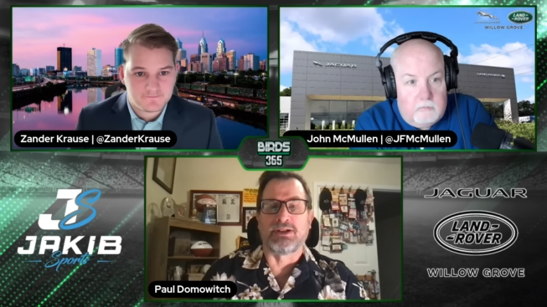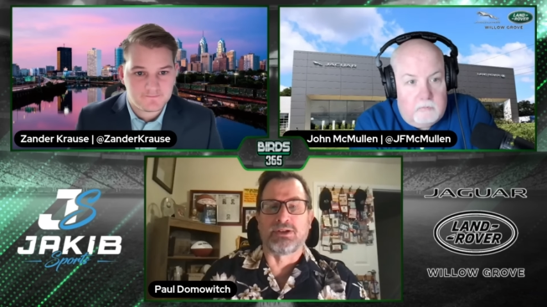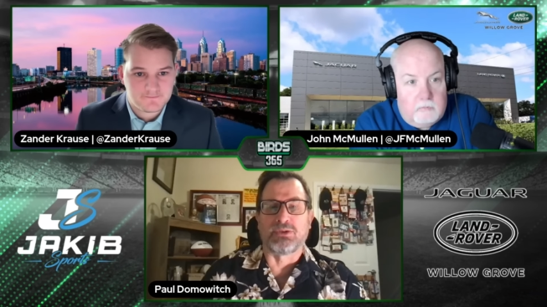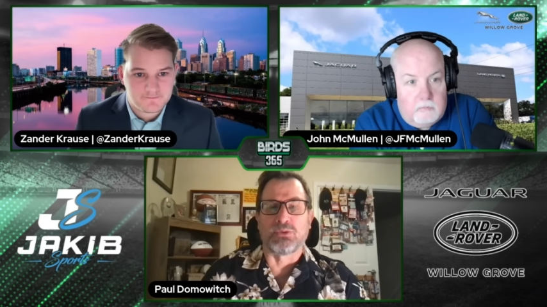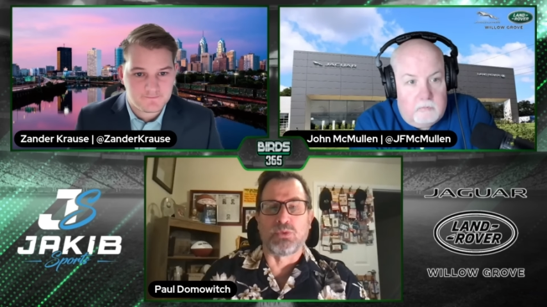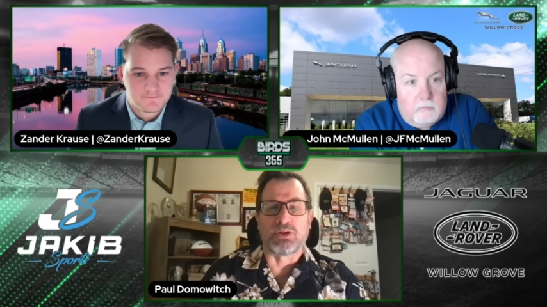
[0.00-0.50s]

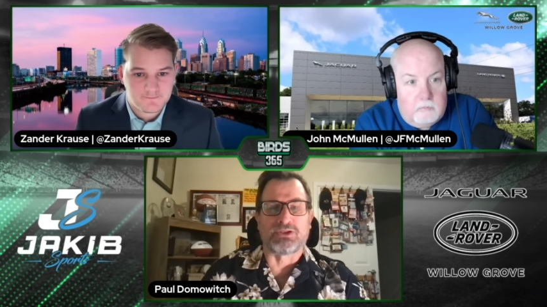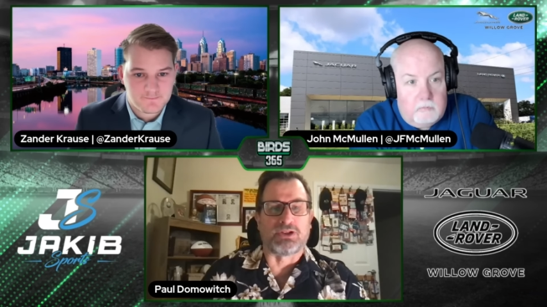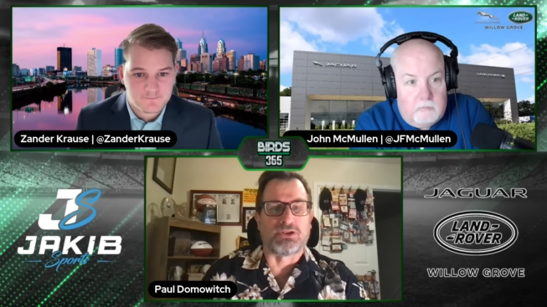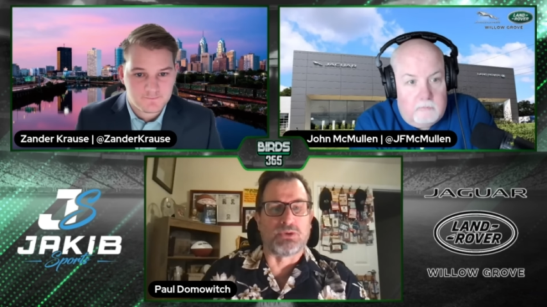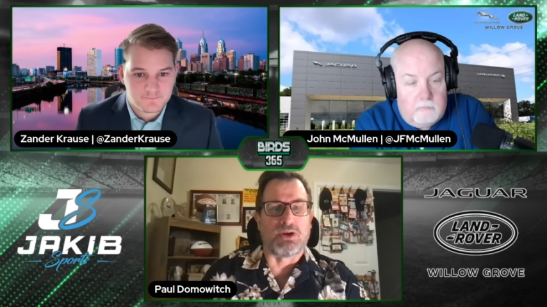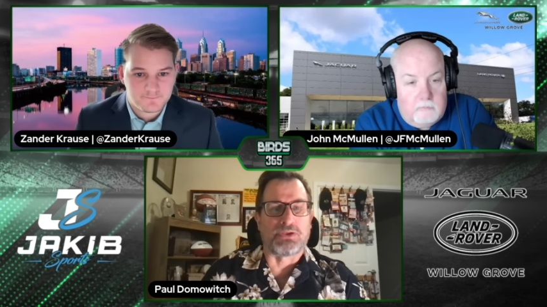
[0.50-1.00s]
Speaker 1: or what to
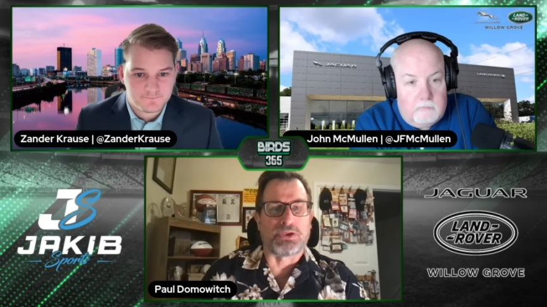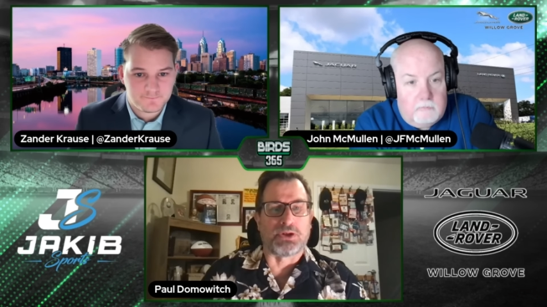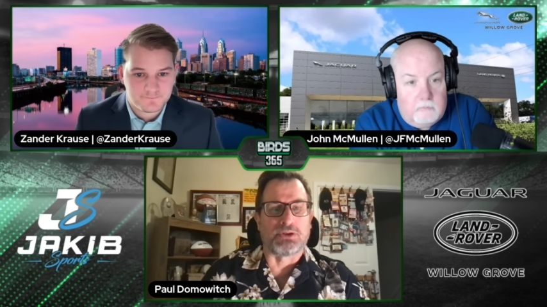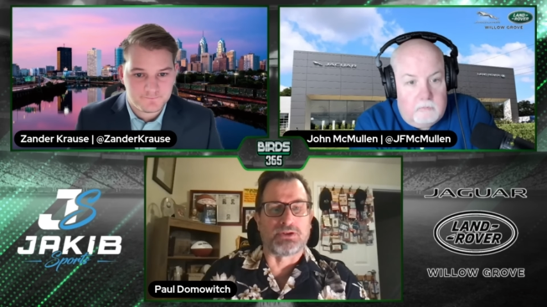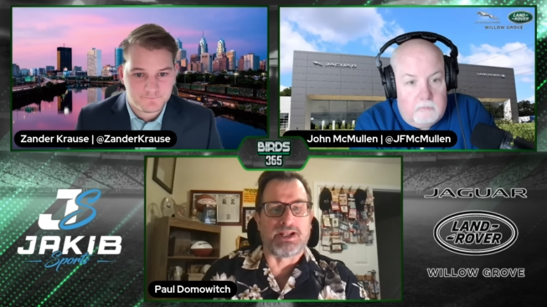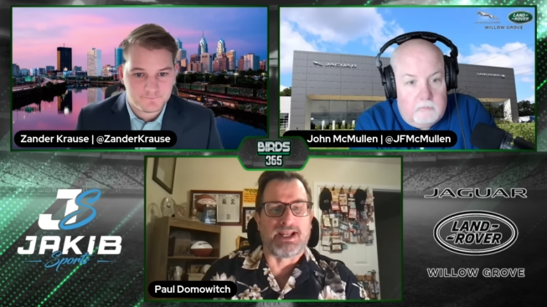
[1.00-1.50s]
do on
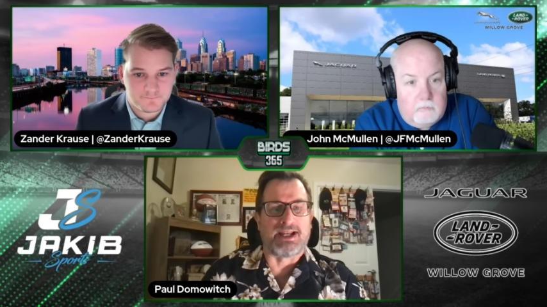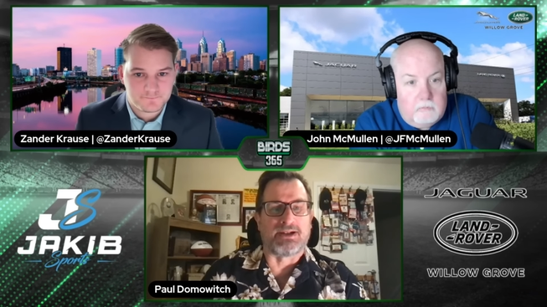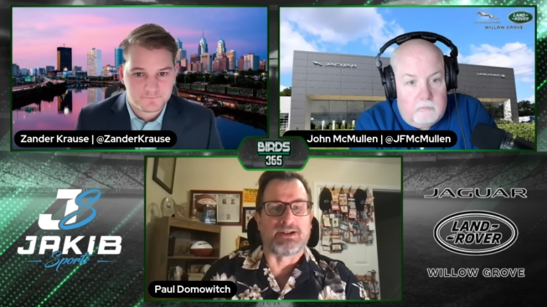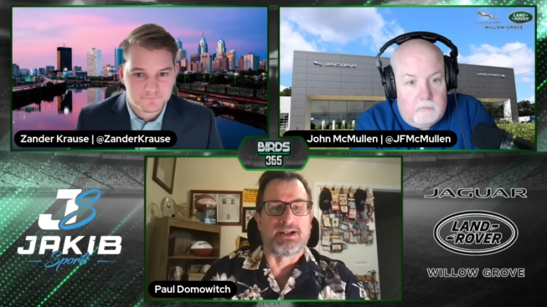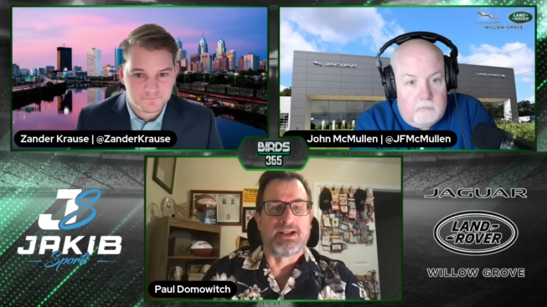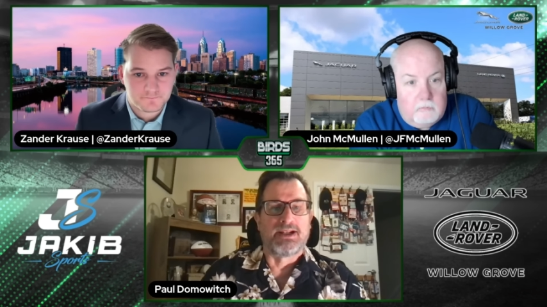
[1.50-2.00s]
third down,